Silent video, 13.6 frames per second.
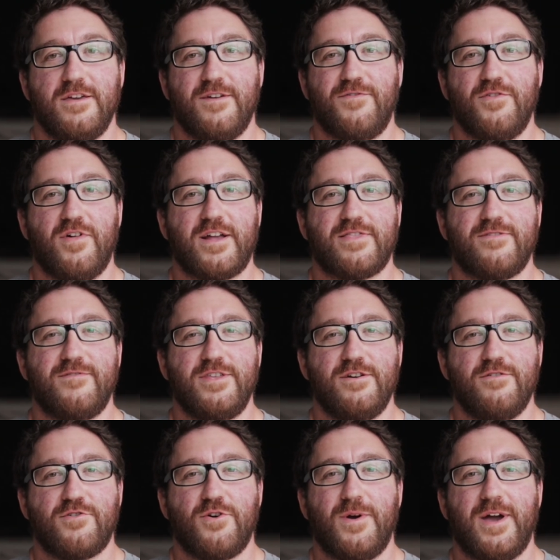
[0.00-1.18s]
If you liked the
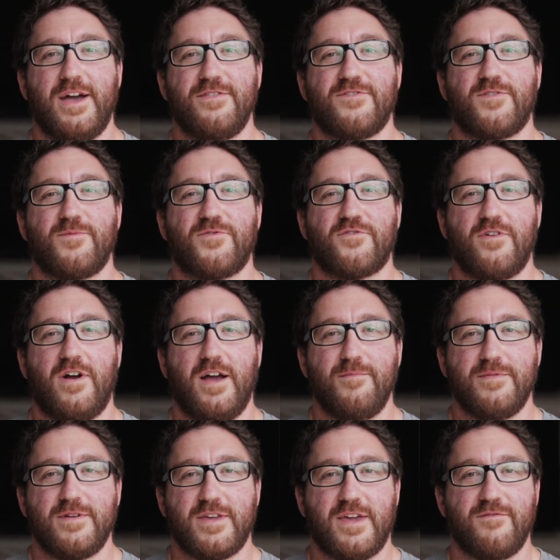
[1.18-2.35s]
video, go ahead and
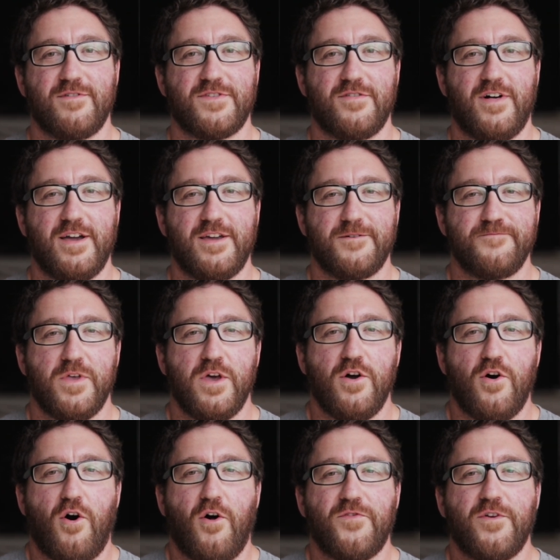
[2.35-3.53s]
subscribe, give us a like.
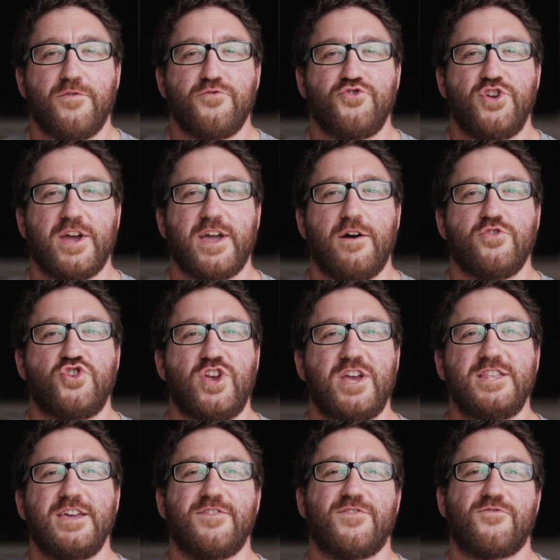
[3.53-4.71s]
Also, check out
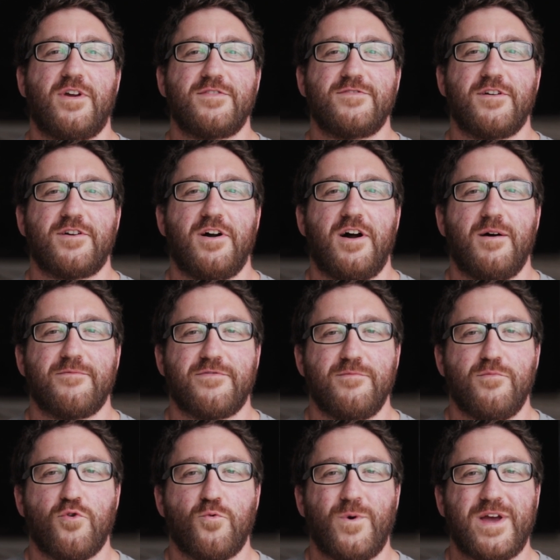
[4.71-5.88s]
jtsstrength.com for
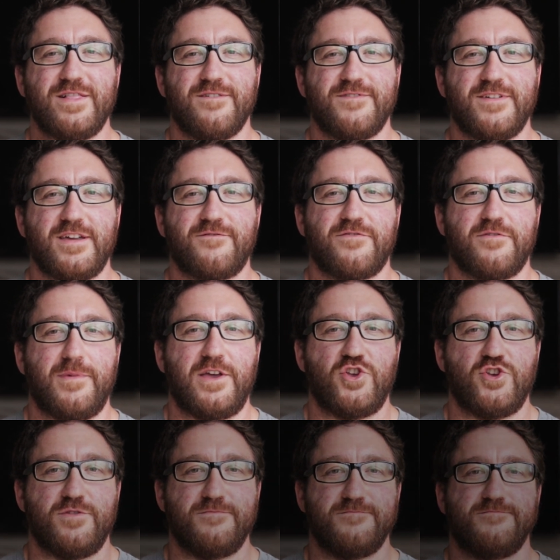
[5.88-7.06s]
more weightlifting
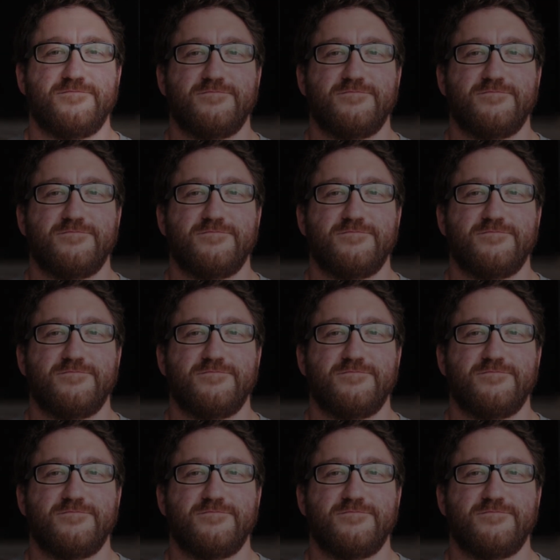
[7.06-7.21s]
information.